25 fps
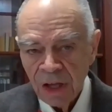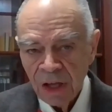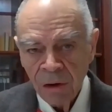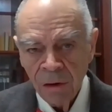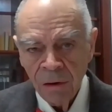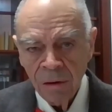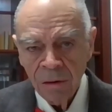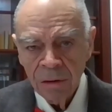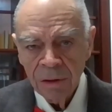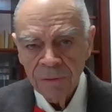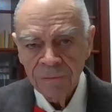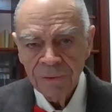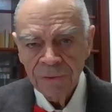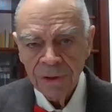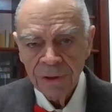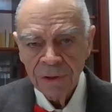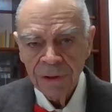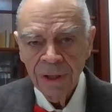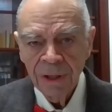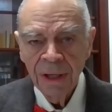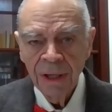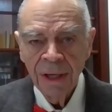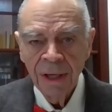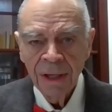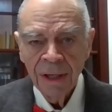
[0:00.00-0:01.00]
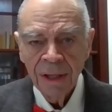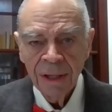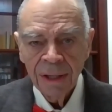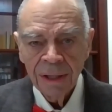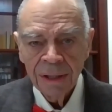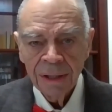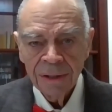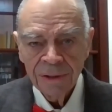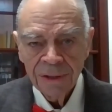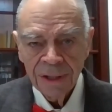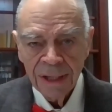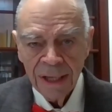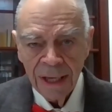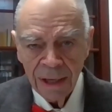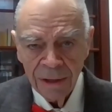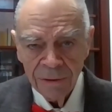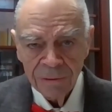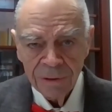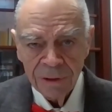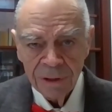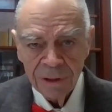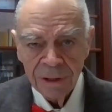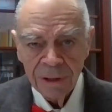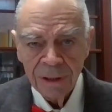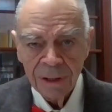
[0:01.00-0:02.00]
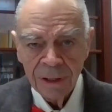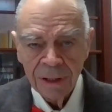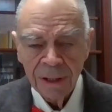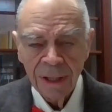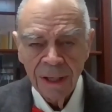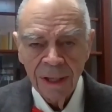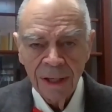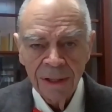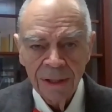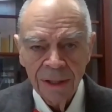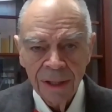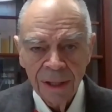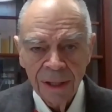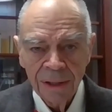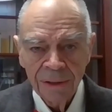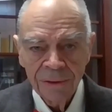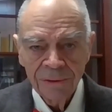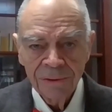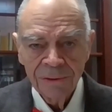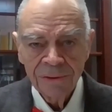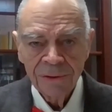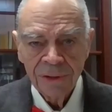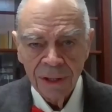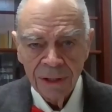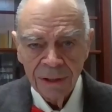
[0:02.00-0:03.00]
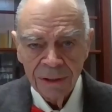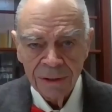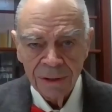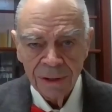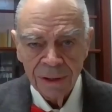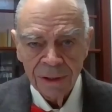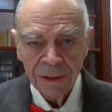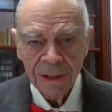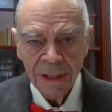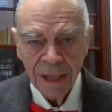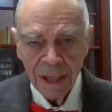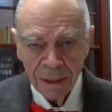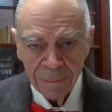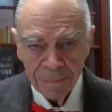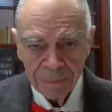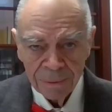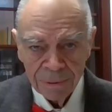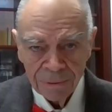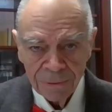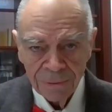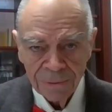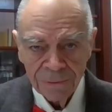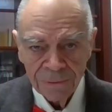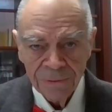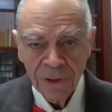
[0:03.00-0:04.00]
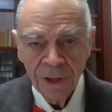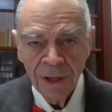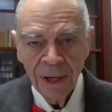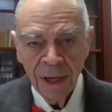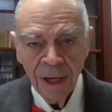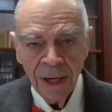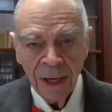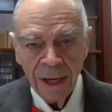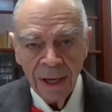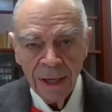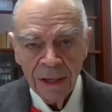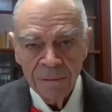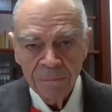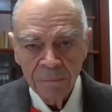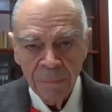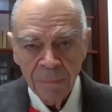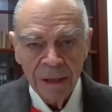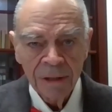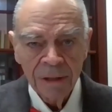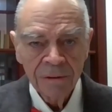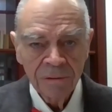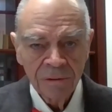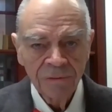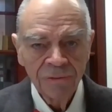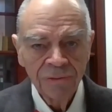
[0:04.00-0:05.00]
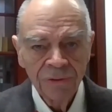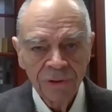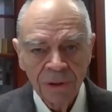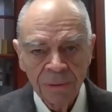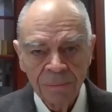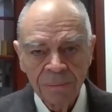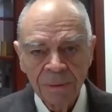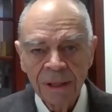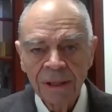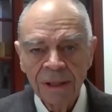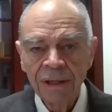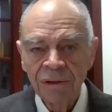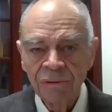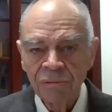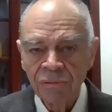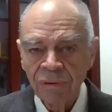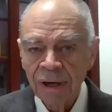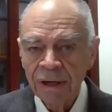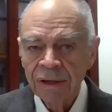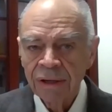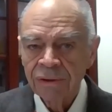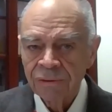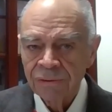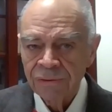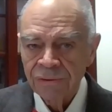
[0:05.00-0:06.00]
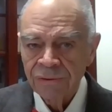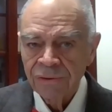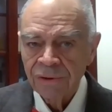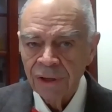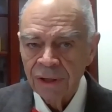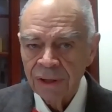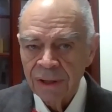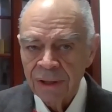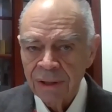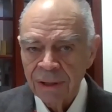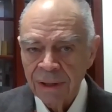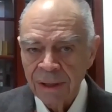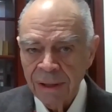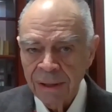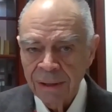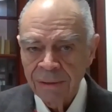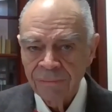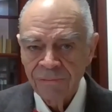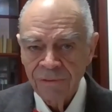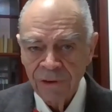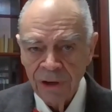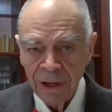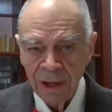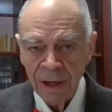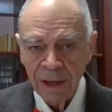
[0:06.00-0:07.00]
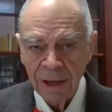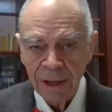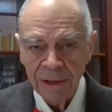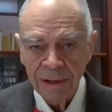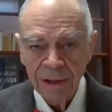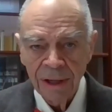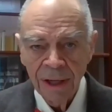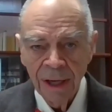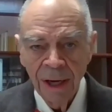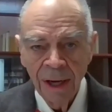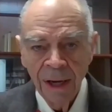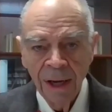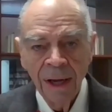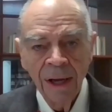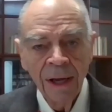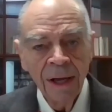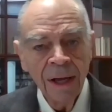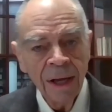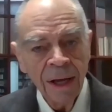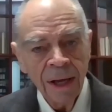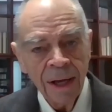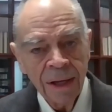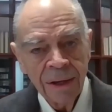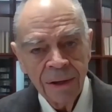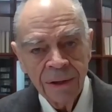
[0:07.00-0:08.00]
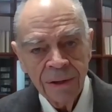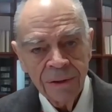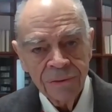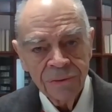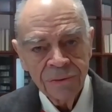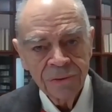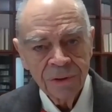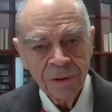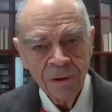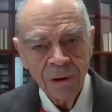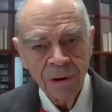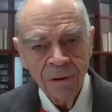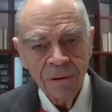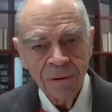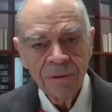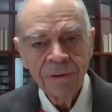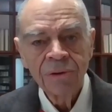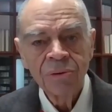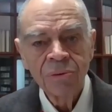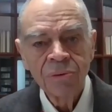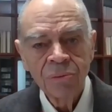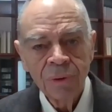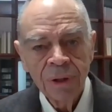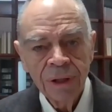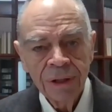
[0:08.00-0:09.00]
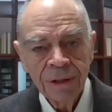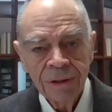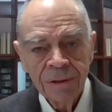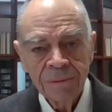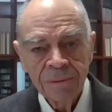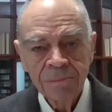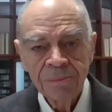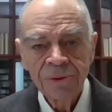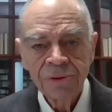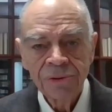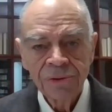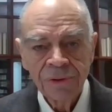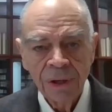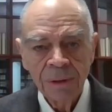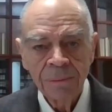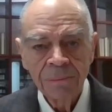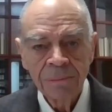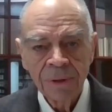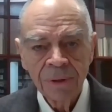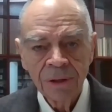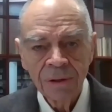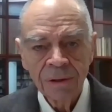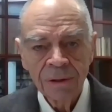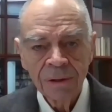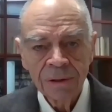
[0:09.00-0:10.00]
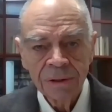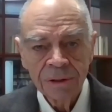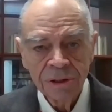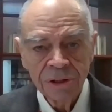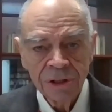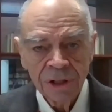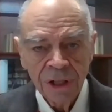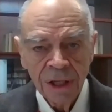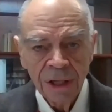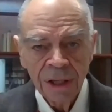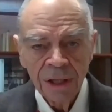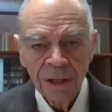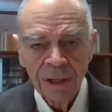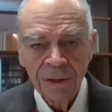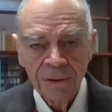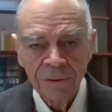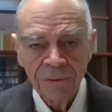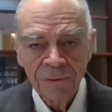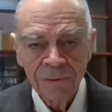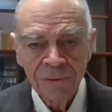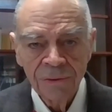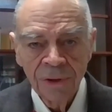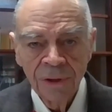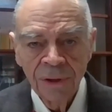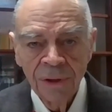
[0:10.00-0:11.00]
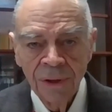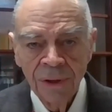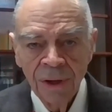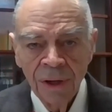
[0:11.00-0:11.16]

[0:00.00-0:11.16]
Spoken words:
all of the county and state capitals and microfilm any records they can find. And it's called the William Sumner Jenkins